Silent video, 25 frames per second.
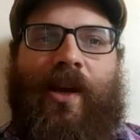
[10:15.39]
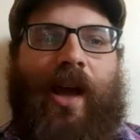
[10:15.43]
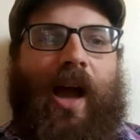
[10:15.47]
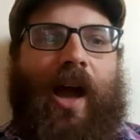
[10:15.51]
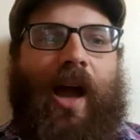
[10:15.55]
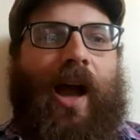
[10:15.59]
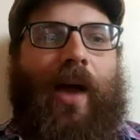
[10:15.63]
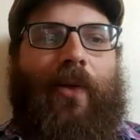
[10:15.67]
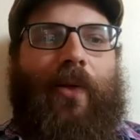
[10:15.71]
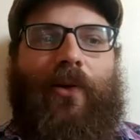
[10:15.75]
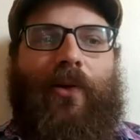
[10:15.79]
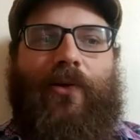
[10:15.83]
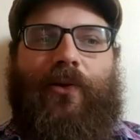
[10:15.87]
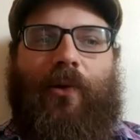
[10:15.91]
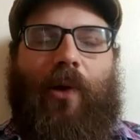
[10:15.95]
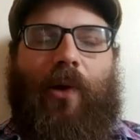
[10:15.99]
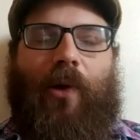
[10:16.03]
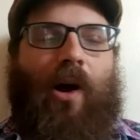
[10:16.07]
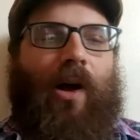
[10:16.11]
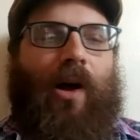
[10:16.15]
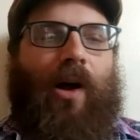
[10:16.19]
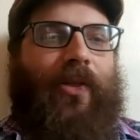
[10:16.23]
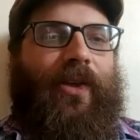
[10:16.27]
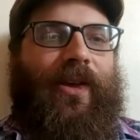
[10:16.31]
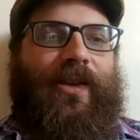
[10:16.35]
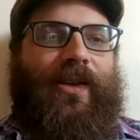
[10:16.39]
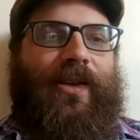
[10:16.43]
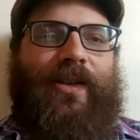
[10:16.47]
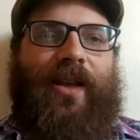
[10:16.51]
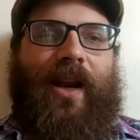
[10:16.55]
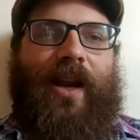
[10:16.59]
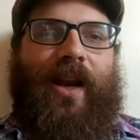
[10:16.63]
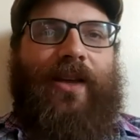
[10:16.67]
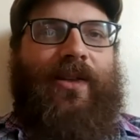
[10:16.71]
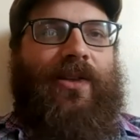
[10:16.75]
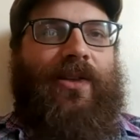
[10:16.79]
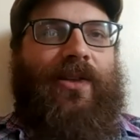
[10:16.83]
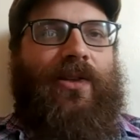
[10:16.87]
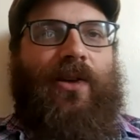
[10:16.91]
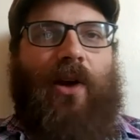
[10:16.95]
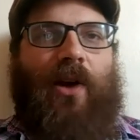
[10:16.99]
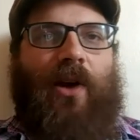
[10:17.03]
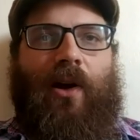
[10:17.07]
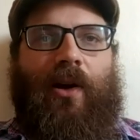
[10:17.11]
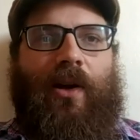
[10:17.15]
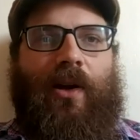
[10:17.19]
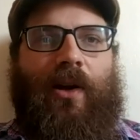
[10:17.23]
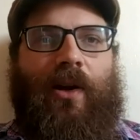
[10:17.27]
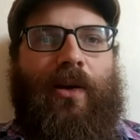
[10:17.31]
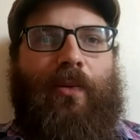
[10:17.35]
Uh, those are all things that I
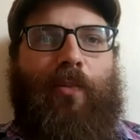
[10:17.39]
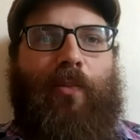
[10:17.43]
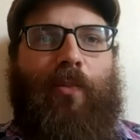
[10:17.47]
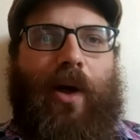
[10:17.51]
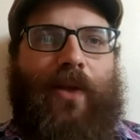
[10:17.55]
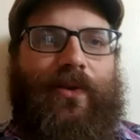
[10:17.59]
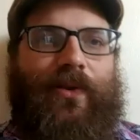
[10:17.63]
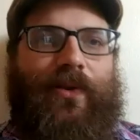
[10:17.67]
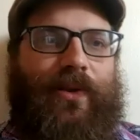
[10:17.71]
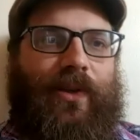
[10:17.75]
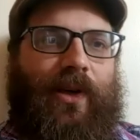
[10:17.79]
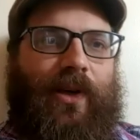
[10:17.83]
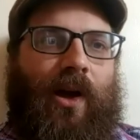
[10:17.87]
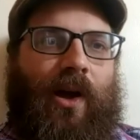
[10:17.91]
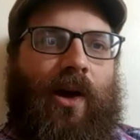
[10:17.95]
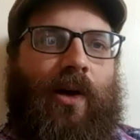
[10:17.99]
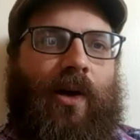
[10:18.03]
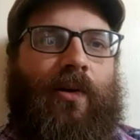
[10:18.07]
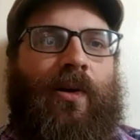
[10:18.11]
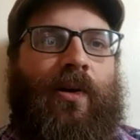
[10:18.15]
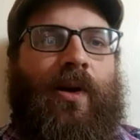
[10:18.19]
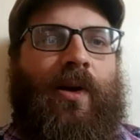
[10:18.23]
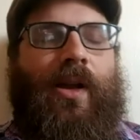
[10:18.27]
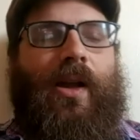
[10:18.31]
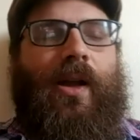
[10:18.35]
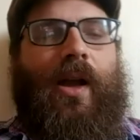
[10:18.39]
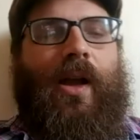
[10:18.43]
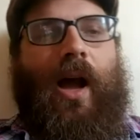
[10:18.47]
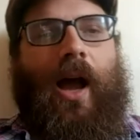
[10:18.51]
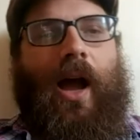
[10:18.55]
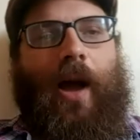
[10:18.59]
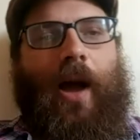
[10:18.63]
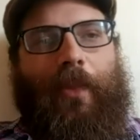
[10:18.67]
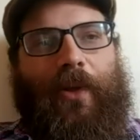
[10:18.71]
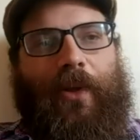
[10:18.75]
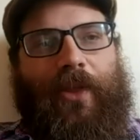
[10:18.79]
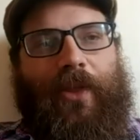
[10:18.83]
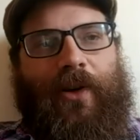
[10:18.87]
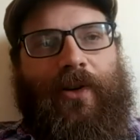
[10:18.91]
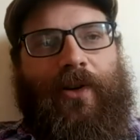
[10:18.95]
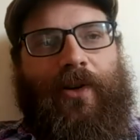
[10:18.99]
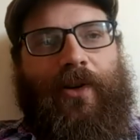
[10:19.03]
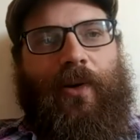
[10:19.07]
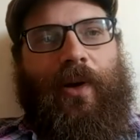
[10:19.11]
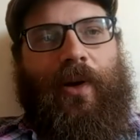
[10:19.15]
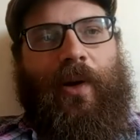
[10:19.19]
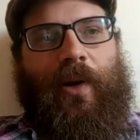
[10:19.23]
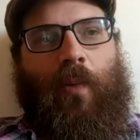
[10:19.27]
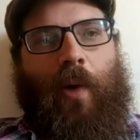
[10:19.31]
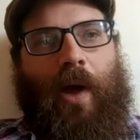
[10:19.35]
started months ago uh, but they're
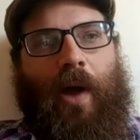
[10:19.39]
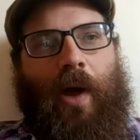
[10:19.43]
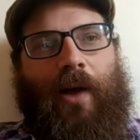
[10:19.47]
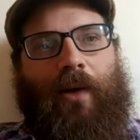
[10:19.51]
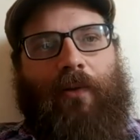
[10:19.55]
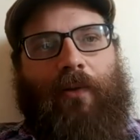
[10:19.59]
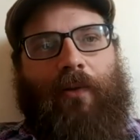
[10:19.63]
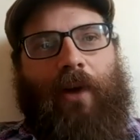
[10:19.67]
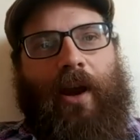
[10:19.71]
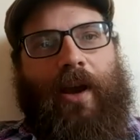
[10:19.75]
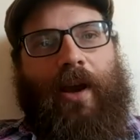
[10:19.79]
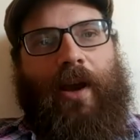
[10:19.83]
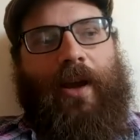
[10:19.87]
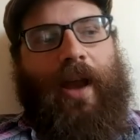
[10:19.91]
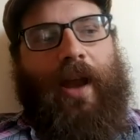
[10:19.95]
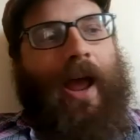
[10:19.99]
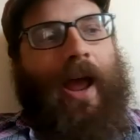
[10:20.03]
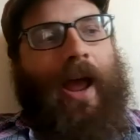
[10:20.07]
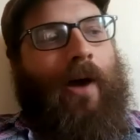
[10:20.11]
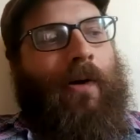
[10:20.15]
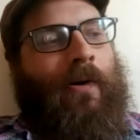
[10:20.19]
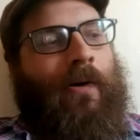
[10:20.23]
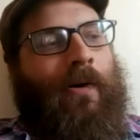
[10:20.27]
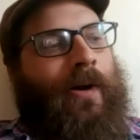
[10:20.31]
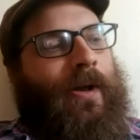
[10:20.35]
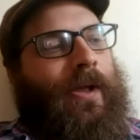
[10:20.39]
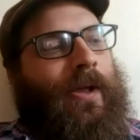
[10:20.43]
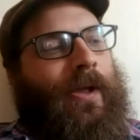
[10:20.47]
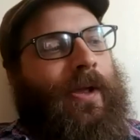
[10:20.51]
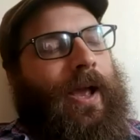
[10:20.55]
doing well right now.